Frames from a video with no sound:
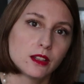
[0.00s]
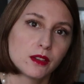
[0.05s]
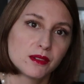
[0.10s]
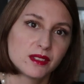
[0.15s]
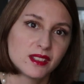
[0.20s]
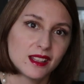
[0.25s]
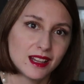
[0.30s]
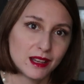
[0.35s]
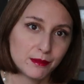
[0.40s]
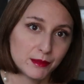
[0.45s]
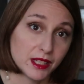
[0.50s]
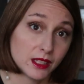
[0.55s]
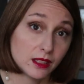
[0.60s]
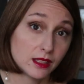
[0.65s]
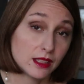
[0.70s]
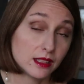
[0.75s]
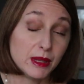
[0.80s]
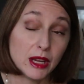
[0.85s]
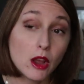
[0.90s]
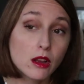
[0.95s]
those
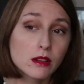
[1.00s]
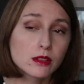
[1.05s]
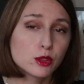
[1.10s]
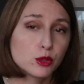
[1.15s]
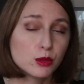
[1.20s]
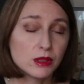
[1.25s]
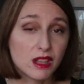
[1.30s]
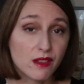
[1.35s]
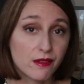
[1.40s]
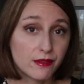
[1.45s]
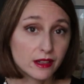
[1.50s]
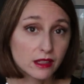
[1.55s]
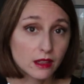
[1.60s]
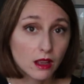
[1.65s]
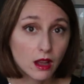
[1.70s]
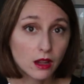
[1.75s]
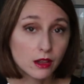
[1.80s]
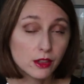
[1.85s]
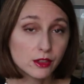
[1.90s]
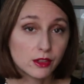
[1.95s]
elements that belongs to a different
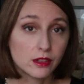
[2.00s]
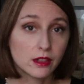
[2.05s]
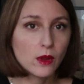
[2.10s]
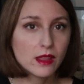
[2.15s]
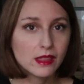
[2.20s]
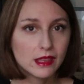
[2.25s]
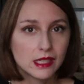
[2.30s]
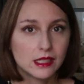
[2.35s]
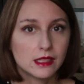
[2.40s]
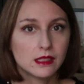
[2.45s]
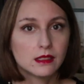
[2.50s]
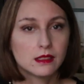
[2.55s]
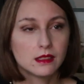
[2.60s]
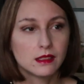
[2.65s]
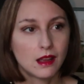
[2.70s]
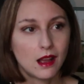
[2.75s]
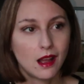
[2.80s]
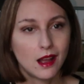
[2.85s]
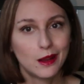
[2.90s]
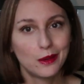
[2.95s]
culture
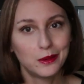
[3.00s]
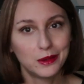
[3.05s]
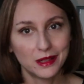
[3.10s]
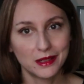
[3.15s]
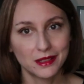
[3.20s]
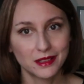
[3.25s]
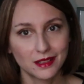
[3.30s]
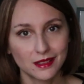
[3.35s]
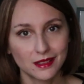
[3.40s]
within our